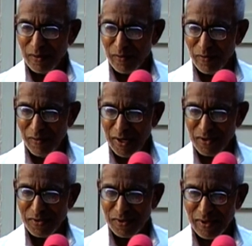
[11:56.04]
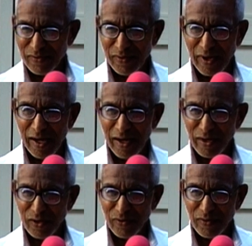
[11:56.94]
mix the
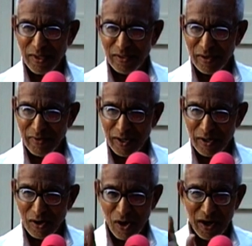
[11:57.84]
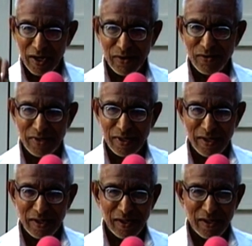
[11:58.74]
feeling with our knowledge,
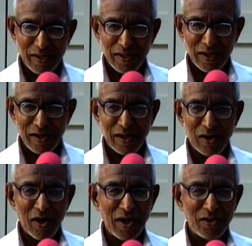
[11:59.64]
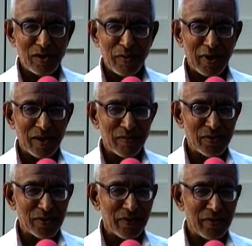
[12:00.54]
then knowledge
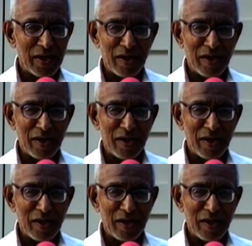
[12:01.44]
becomes very